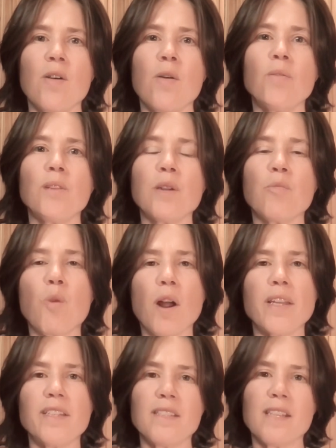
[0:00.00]
only
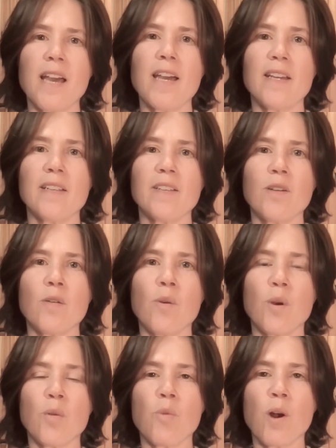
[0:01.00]
one in ten
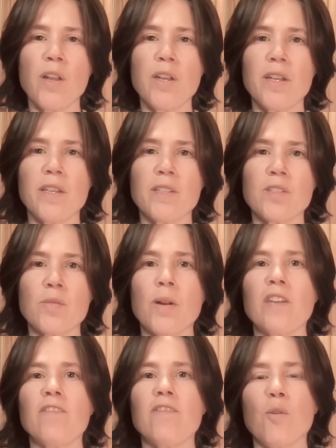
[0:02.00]
or one in
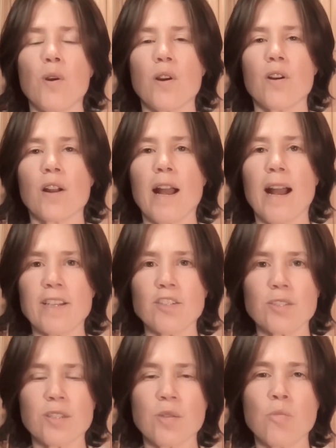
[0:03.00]
twenty-four
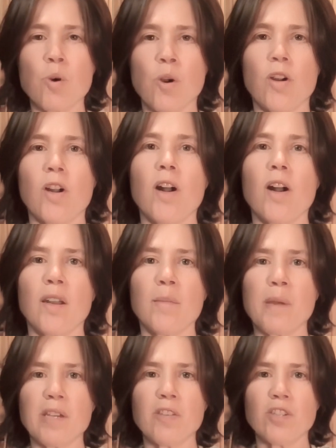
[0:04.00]
actually work on a
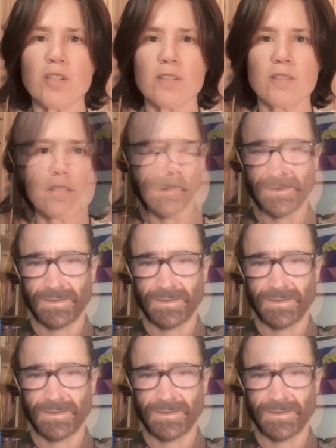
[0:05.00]
patient.